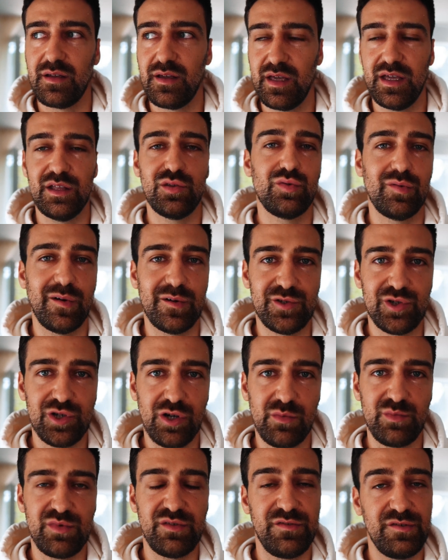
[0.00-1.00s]
into a
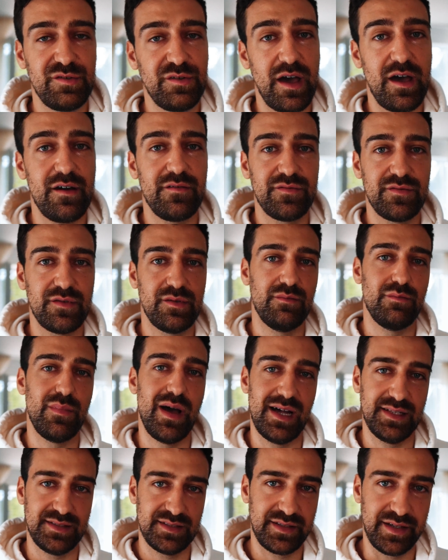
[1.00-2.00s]
job if you have
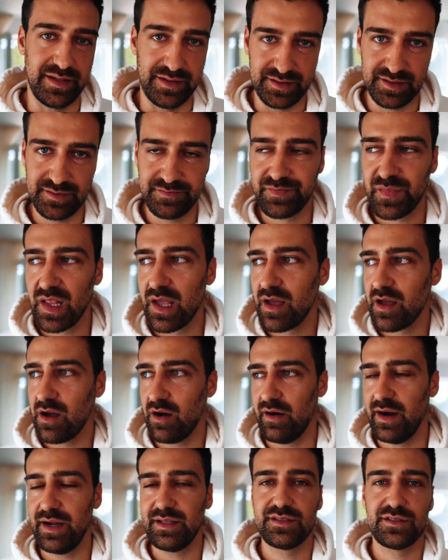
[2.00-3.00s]
bad skills.
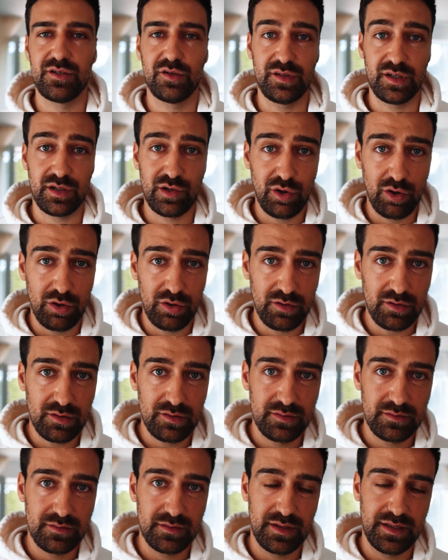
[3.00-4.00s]
All right, so the
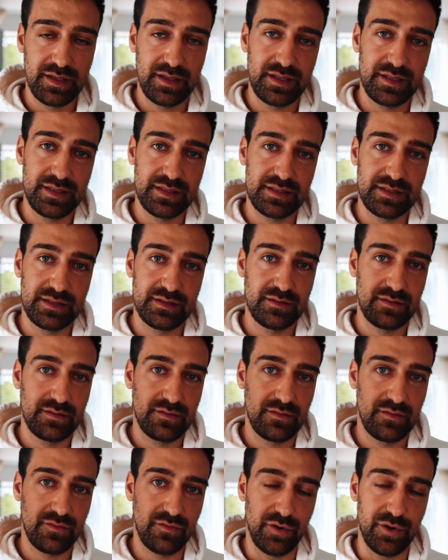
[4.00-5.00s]
call is
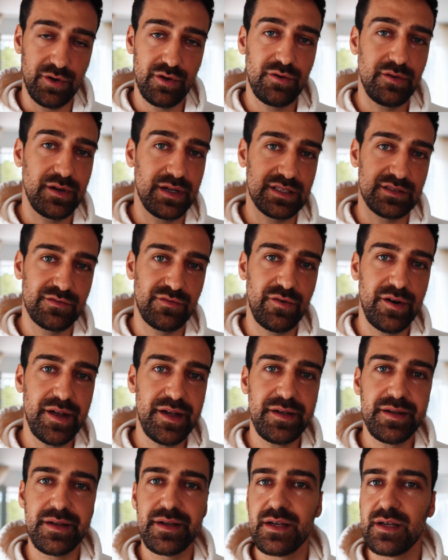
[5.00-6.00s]
for you, it's
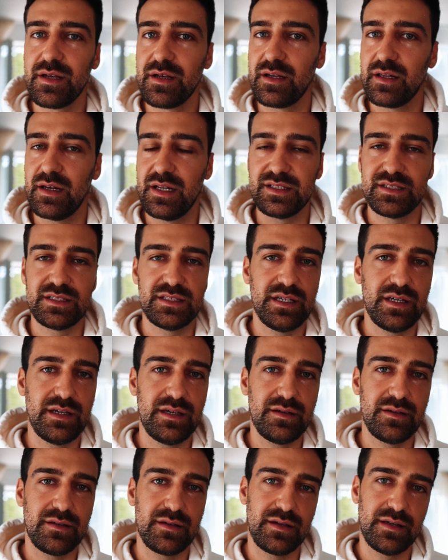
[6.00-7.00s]
free. Let's
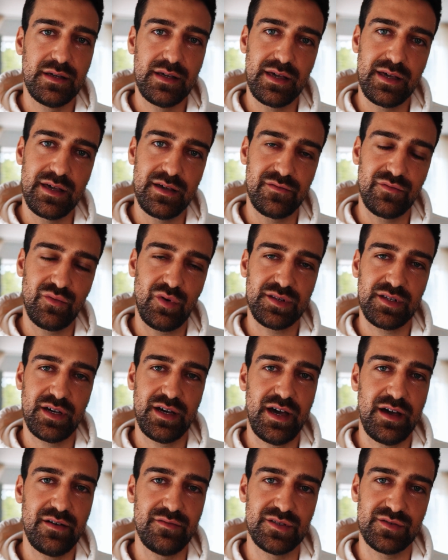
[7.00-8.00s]
see if what I
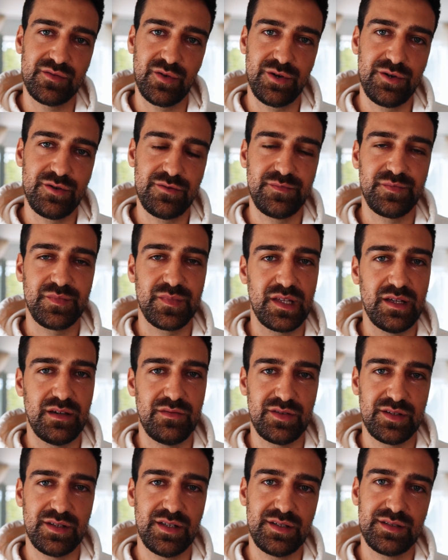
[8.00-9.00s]
have is for you.
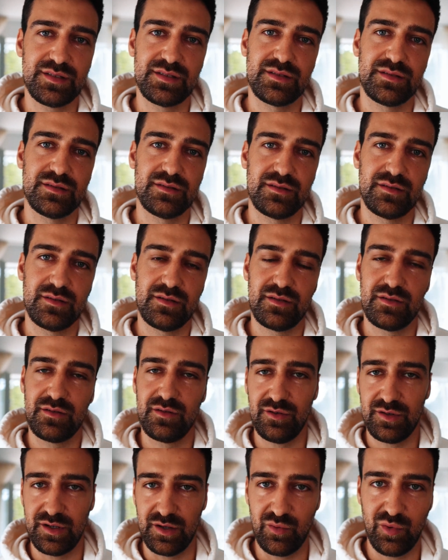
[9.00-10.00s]
If it is,
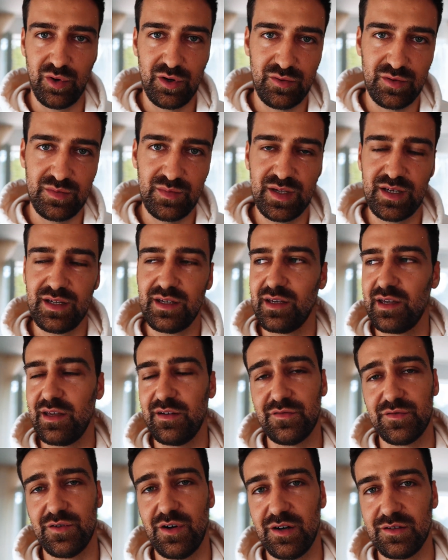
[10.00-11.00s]
you can work with me.
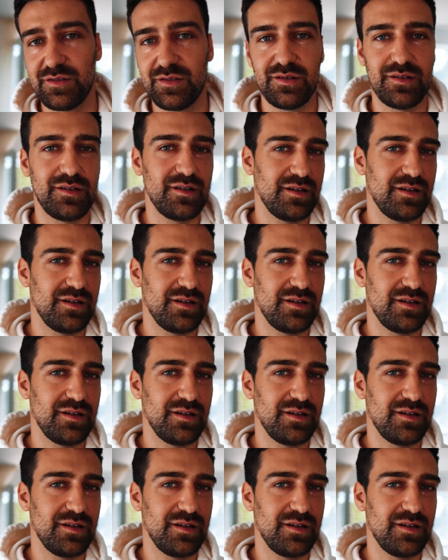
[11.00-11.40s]
If not,